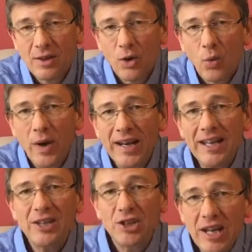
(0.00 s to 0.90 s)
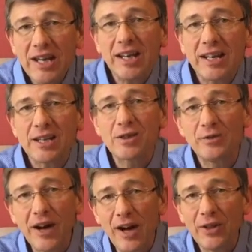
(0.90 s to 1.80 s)
when he cheated his
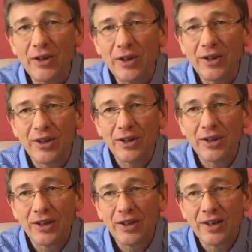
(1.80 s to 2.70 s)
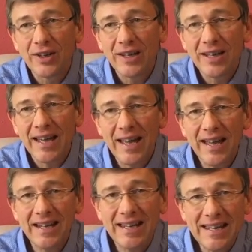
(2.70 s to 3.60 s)
father
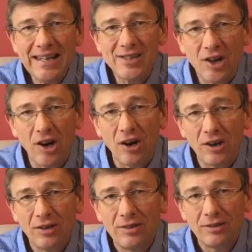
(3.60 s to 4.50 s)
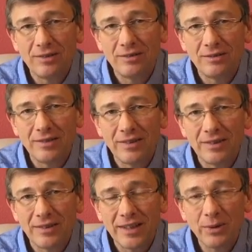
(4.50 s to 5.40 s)
and Esau.
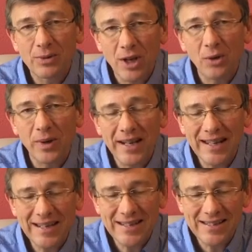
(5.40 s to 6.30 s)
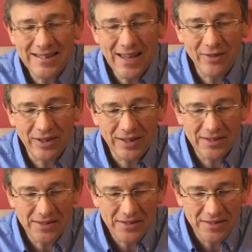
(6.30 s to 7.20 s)
He was already in his
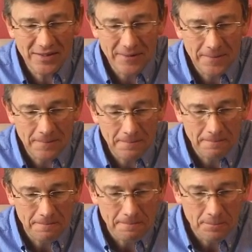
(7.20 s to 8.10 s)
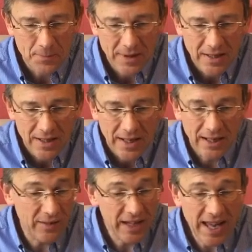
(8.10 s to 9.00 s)
seventies.
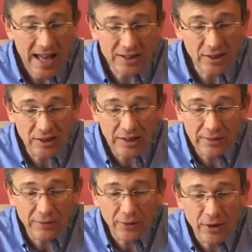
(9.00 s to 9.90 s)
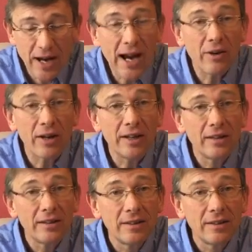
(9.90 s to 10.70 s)
And then he had to leave for Haran.